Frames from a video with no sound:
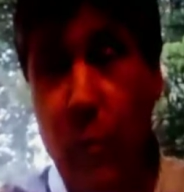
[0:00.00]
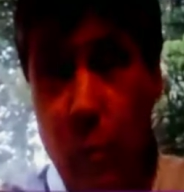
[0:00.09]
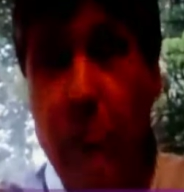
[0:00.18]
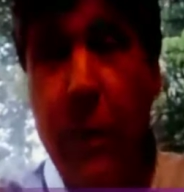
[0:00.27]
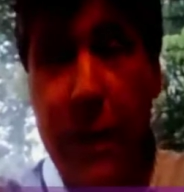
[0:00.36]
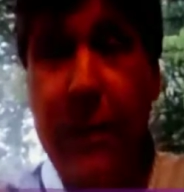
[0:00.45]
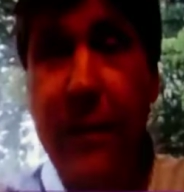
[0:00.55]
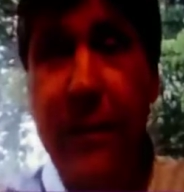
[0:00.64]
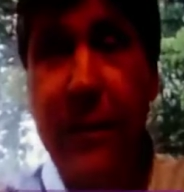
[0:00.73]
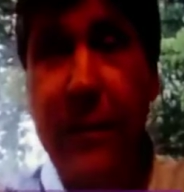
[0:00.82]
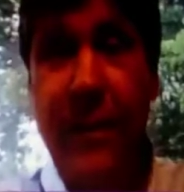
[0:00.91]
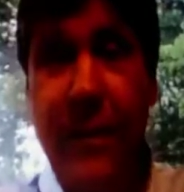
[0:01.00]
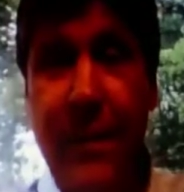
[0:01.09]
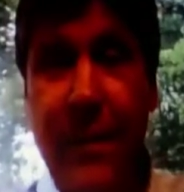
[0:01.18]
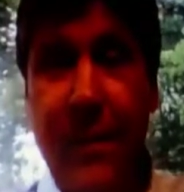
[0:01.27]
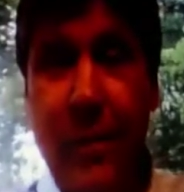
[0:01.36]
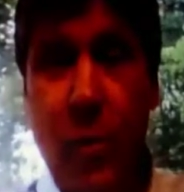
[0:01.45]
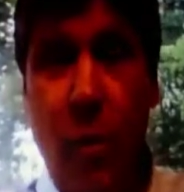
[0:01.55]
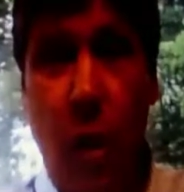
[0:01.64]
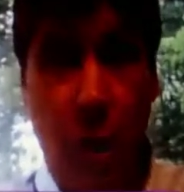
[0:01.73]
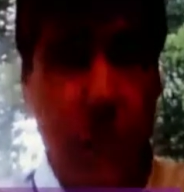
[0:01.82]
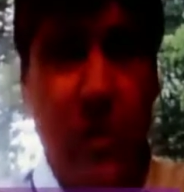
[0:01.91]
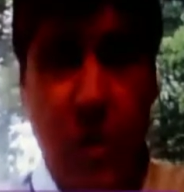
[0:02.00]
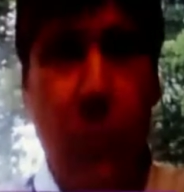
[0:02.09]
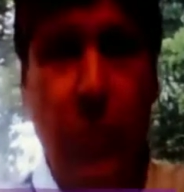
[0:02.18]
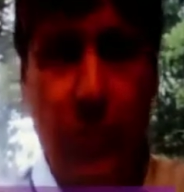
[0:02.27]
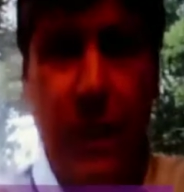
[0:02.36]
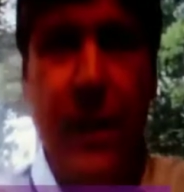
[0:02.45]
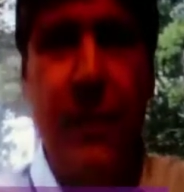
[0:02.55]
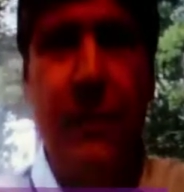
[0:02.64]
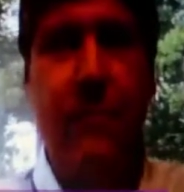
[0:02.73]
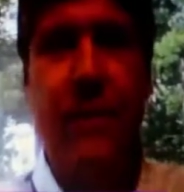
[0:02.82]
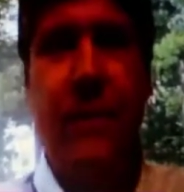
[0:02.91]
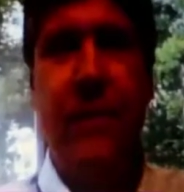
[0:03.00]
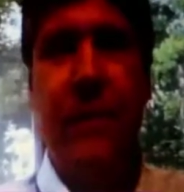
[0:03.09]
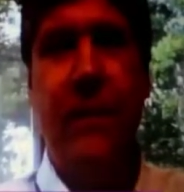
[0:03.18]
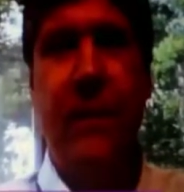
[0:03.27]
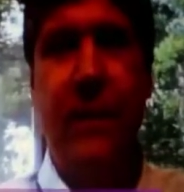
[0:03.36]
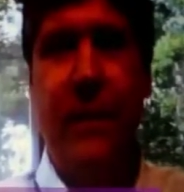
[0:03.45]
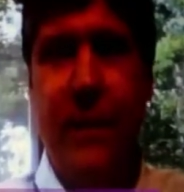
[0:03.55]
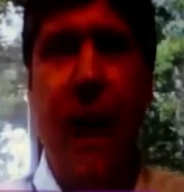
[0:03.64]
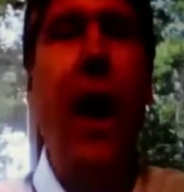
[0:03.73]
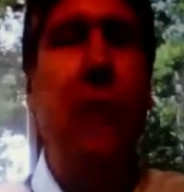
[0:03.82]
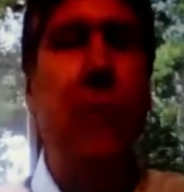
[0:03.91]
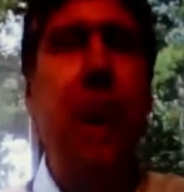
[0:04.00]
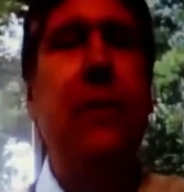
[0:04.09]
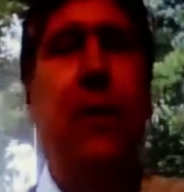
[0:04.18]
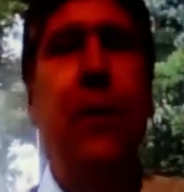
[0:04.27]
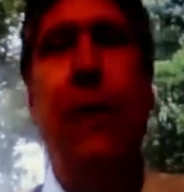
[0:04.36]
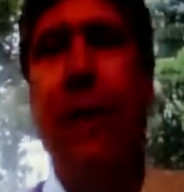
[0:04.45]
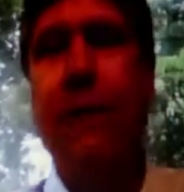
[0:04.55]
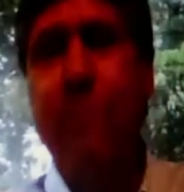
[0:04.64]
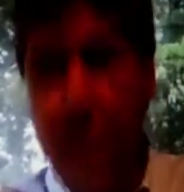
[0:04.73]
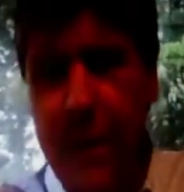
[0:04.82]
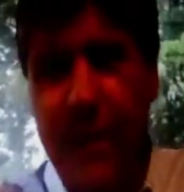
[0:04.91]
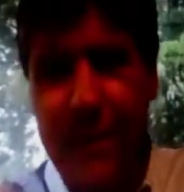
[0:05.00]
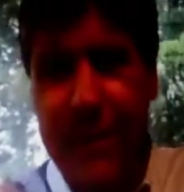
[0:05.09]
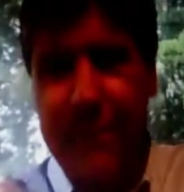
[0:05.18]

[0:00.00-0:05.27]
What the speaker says: women who also believe that God makes their life better.